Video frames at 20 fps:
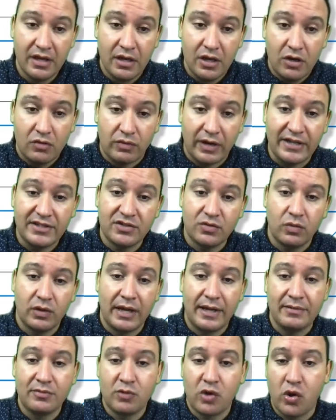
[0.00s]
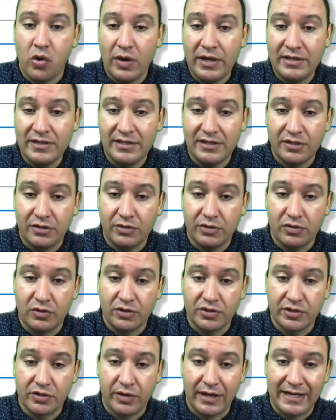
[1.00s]
right? So what I'm going to do in order
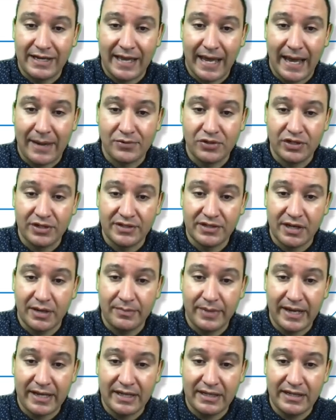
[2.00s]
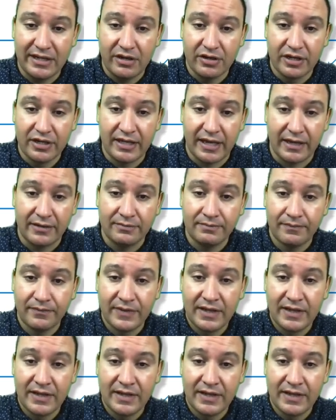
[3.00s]
to create a caption is come back in here again.